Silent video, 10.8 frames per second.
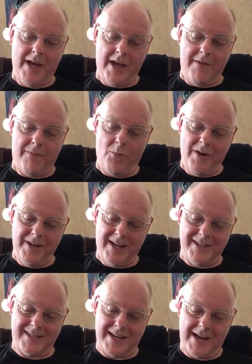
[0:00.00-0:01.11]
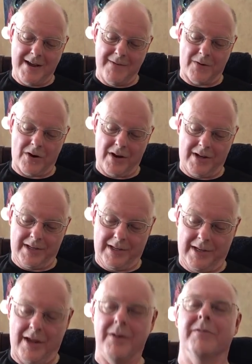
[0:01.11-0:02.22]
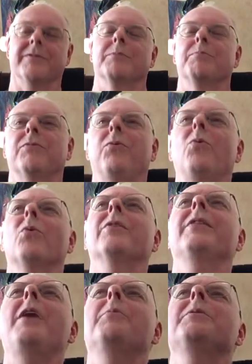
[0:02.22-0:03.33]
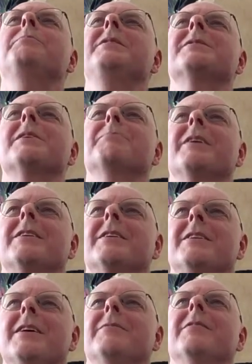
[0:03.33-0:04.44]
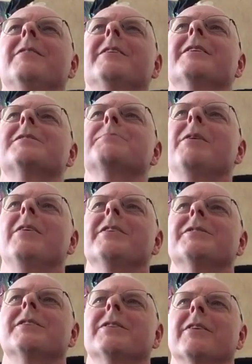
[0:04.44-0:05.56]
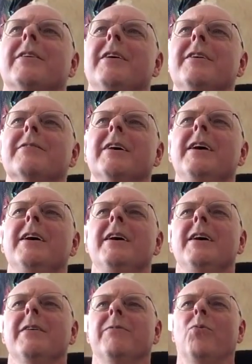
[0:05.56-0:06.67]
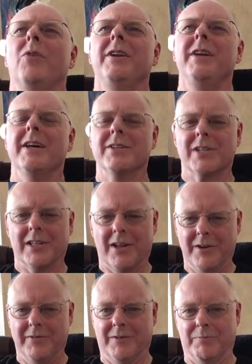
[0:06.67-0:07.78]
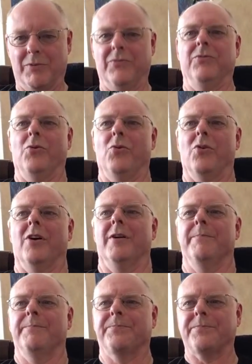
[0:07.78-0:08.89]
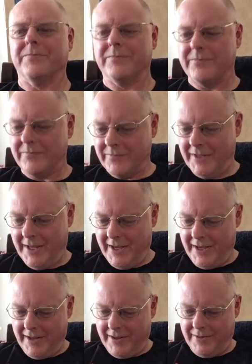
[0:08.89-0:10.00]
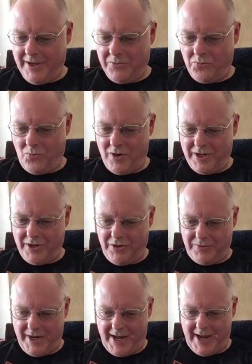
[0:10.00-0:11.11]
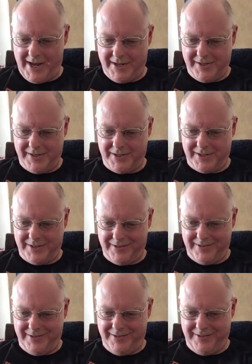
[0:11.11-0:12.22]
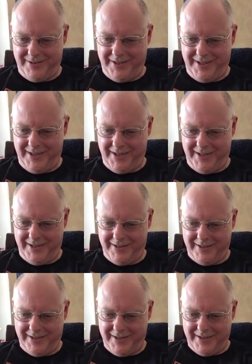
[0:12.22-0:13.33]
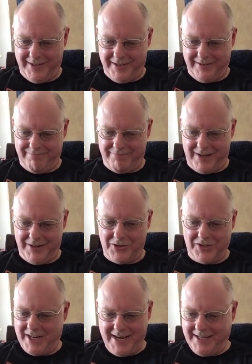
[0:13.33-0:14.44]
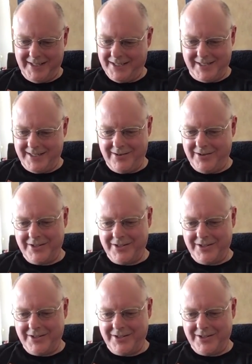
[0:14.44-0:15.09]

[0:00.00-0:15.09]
If one has never loved before, that would be something never experienced in their life. If one has loved before, then one already has the understanding that they're